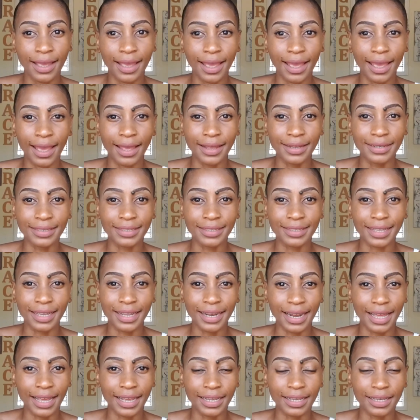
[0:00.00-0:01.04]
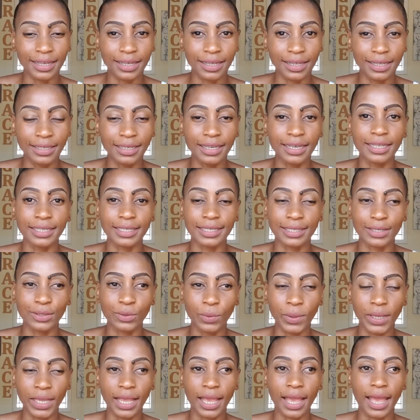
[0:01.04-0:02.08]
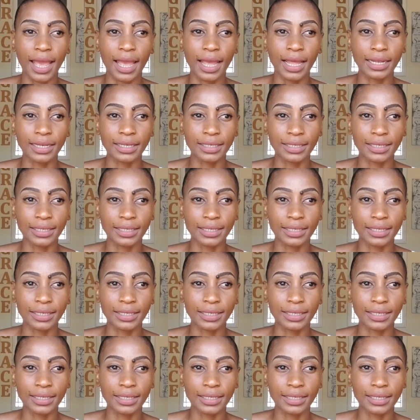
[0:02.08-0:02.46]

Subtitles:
And they're like, yes, we can.